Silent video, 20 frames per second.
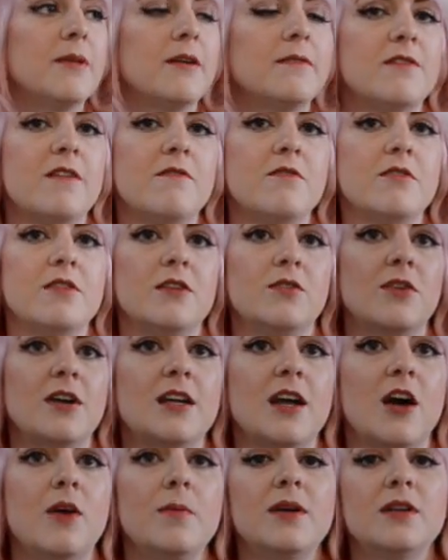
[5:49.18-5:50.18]
my favorite thing right
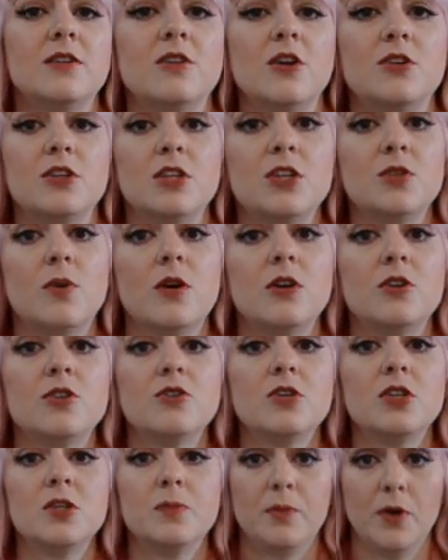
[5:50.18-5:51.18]
now because our
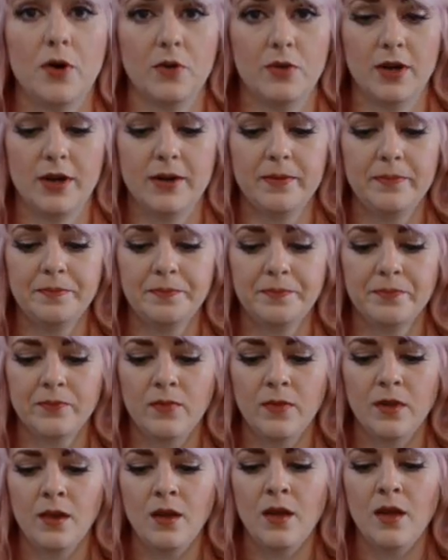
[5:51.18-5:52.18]
dishwasher is broken.
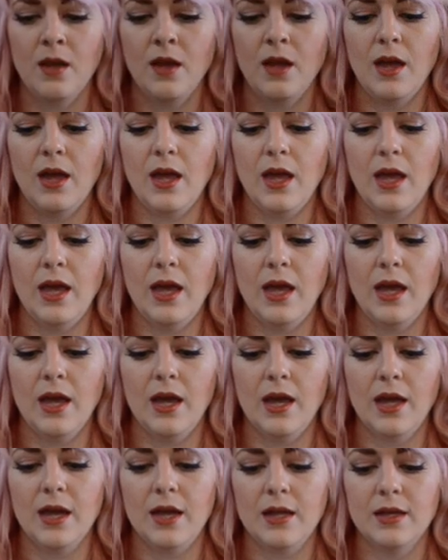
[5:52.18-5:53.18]

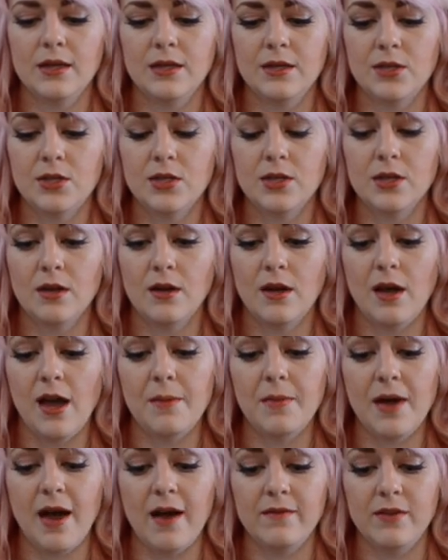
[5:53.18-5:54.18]
And
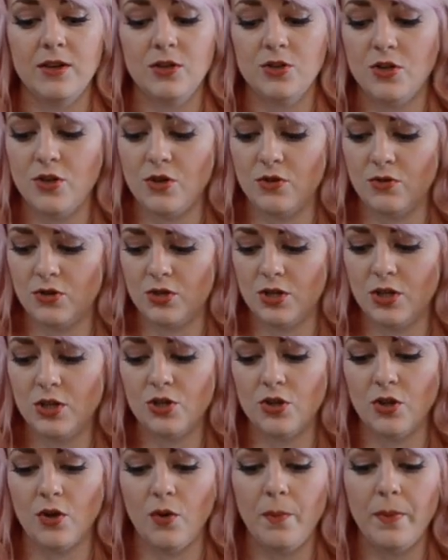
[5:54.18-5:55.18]
I'm having to use dish
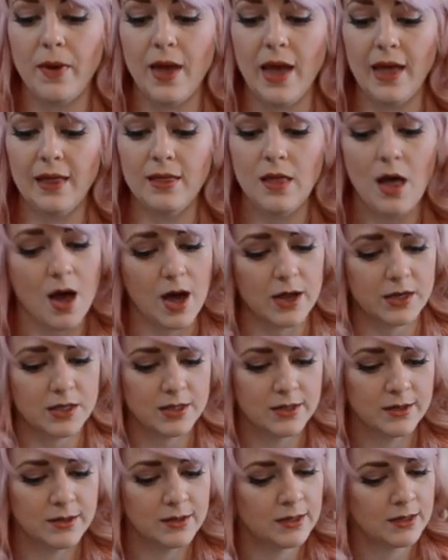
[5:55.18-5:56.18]
soap a
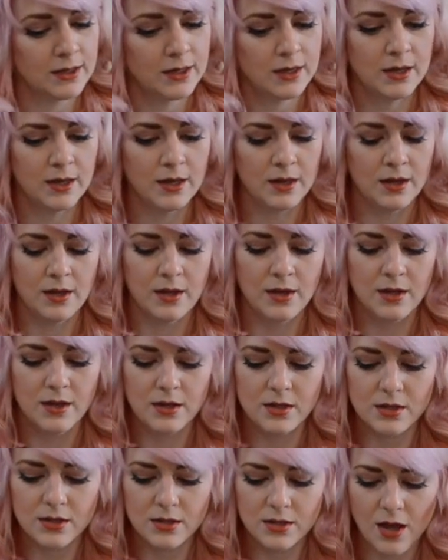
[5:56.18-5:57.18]
lot.
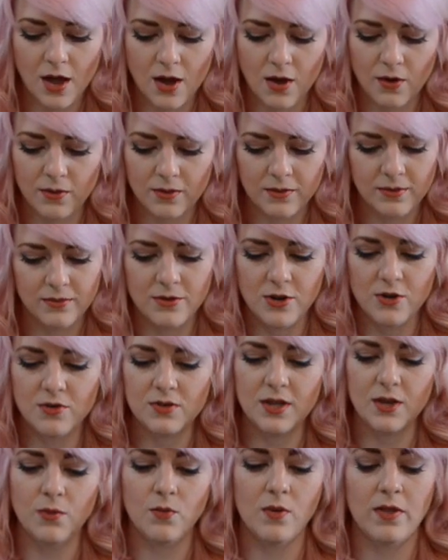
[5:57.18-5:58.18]
So,
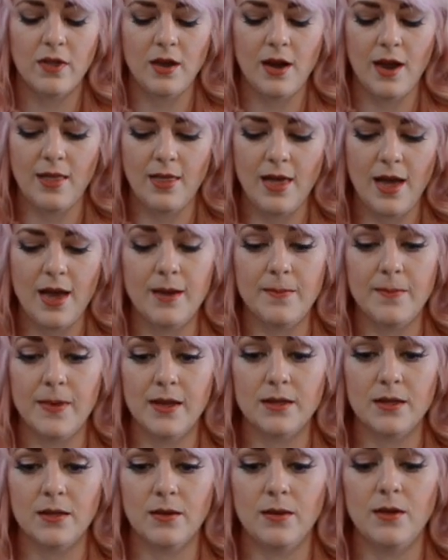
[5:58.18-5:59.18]
using one that I like
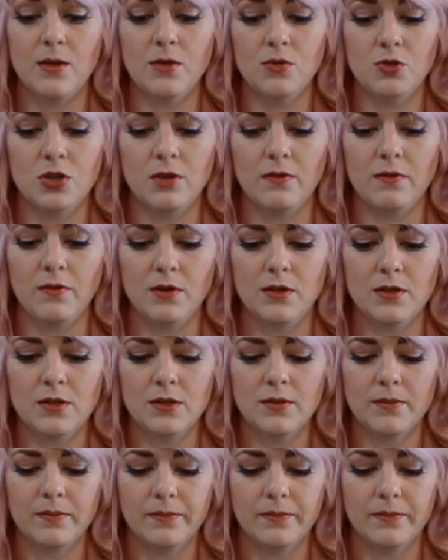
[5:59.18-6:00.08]
makes a huge difference.